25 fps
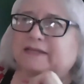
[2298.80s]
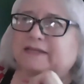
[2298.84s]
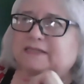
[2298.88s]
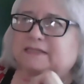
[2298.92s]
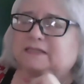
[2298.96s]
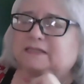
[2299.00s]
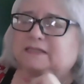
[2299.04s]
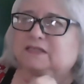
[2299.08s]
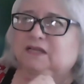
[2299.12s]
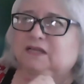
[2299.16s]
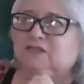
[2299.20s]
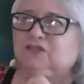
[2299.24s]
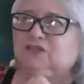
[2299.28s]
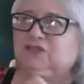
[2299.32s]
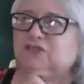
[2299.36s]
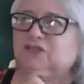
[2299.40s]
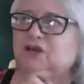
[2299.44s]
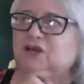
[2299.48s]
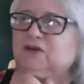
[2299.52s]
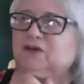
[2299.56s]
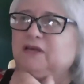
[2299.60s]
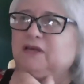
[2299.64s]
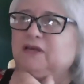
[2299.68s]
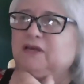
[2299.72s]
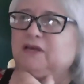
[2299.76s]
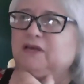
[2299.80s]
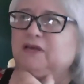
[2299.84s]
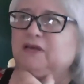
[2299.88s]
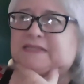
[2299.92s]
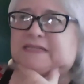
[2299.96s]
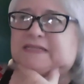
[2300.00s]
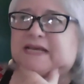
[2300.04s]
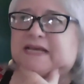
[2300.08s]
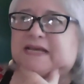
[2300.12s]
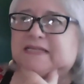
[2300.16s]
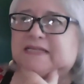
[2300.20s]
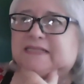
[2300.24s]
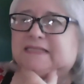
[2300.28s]
um, so he met
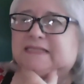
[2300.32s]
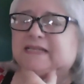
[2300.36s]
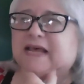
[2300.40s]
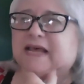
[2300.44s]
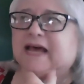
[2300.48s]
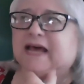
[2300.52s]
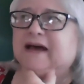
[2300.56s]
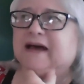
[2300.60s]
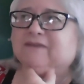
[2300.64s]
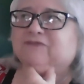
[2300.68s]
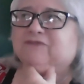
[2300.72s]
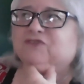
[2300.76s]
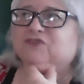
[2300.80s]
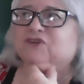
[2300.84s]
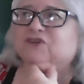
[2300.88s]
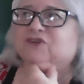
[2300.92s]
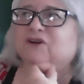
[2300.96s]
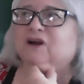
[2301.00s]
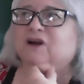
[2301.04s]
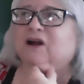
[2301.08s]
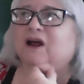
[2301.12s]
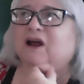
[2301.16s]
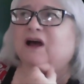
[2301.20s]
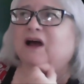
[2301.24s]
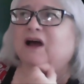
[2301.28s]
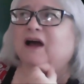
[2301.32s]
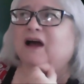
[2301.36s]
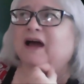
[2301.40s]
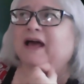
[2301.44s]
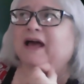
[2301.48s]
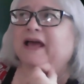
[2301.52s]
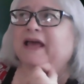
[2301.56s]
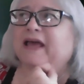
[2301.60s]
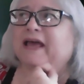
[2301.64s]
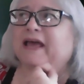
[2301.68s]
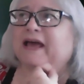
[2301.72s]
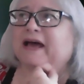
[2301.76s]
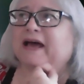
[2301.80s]
Tess after
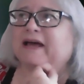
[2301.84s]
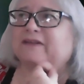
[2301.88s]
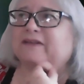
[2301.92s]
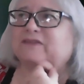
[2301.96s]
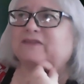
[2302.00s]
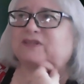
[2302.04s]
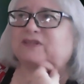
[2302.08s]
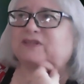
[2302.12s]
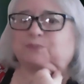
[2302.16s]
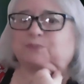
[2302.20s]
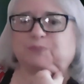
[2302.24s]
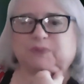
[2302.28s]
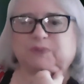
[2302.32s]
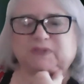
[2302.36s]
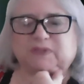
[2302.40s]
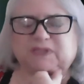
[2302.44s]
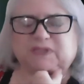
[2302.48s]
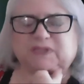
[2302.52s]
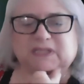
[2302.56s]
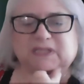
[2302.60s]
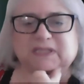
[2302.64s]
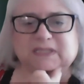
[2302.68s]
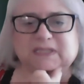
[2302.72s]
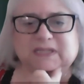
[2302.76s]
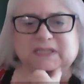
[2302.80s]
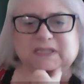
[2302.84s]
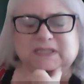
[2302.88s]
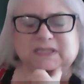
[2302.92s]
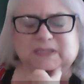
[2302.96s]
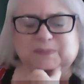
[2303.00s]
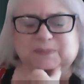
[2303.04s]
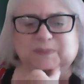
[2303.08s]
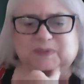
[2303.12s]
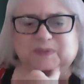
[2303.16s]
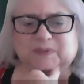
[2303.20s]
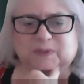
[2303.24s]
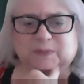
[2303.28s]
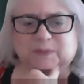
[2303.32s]
I had to put distance
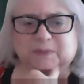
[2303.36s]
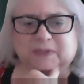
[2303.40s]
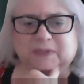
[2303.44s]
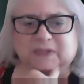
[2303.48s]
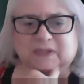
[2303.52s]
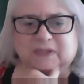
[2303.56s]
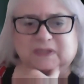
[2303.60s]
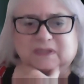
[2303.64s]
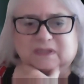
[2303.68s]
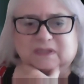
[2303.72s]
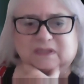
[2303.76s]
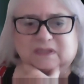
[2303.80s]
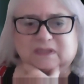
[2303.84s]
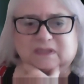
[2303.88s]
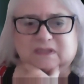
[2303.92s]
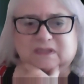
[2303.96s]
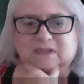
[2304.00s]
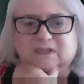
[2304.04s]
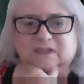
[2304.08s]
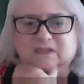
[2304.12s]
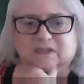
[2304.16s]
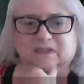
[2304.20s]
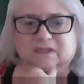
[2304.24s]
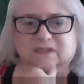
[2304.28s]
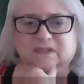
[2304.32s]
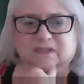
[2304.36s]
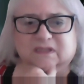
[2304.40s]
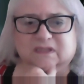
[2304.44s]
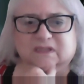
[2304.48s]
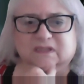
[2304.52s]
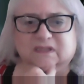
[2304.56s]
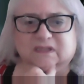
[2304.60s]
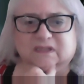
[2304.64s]
between us. And